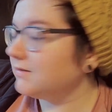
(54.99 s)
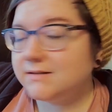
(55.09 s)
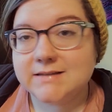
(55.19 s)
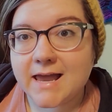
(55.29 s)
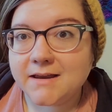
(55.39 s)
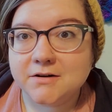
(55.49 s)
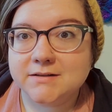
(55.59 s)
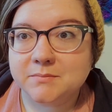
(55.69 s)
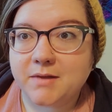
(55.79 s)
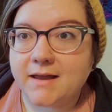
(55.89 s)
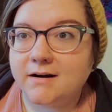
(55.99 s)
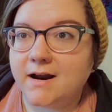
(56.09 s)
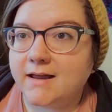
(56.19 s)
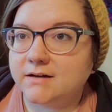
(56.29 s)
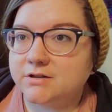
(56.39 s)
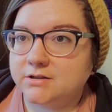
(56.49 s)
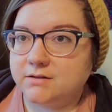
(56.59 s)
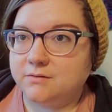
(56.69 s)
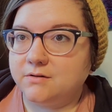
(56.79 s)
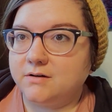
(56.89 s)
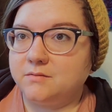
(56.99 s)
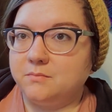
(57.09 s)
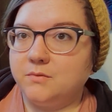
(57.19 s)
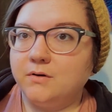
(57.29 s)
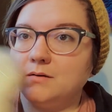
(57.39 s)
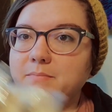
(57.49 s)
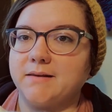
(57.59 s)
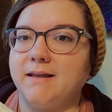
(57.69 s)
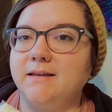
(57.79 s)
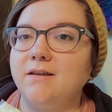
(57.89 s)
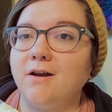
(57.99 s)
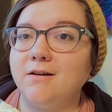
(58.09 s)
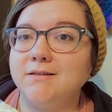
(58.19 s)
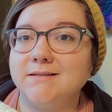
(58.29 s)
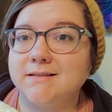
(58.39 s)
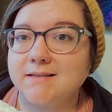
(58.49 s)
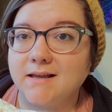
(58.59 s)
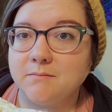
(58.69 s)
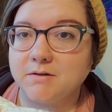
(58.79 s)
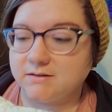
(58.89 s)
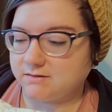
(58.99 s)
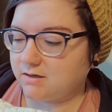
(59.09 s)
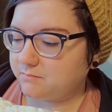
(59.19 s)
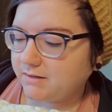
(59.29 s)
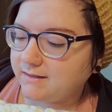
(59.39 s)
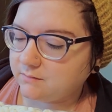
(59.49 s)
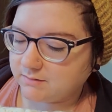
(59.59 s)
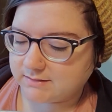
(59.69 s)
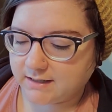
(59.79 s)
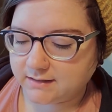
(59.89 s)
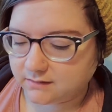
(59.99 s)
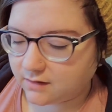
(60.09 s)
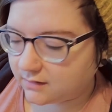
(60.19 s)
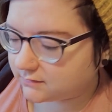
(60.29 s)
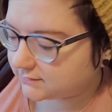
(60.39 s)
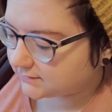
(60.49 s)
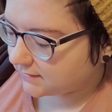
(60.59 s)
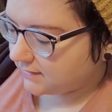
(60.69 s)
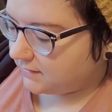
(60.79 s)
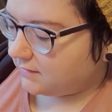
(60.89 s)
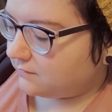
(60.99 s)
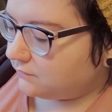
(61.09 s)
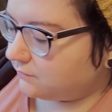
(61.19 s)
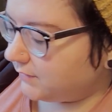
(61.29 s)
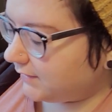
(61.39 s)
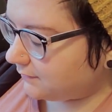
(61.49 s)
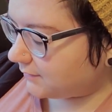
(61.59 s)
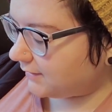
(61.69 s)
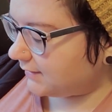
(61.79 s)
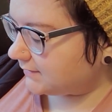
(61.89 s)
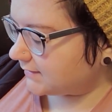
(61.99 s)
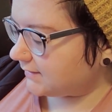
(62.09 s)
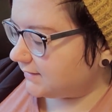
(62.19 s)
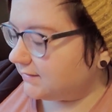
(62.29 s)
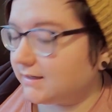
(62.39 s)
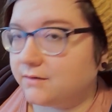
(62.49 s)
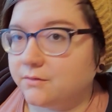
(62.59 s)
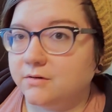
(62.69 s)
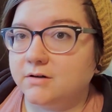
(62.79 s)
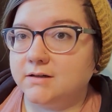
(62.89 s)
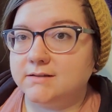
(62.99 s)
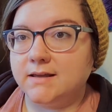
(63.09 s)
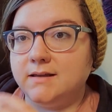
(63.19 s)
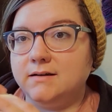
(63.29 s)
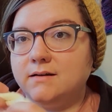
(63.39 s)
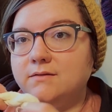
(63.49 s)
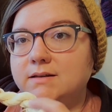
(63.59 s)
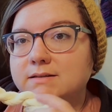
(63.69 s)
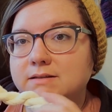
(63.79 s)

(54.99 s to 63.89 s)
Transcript: dyer supplier. I actually ordered more blank yarns because I am going to start playing with dyeing yarns. Really excited. I ordered a ton of these